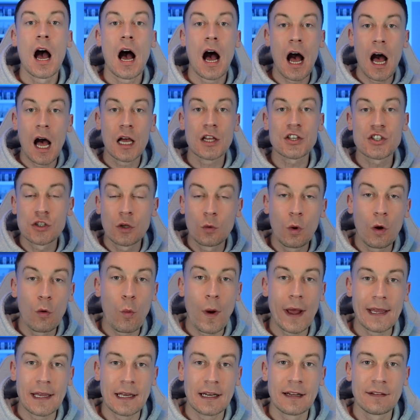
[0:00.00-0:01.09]
Arsenal were
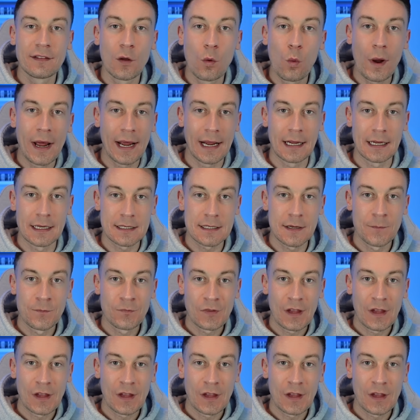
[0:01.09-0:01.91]
waiting in the wings.